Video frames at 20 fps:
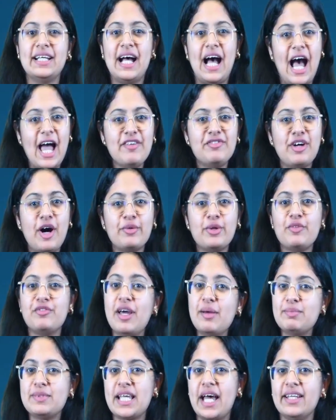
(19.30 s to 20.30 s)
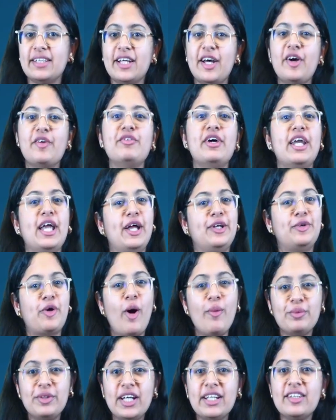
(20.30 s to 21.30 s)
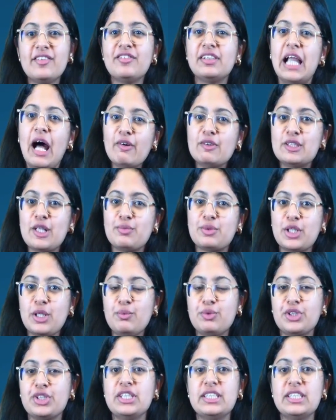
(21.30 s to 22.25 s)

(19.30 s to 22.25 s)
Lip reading: I found a website where Adobe Creative Cloud subscription is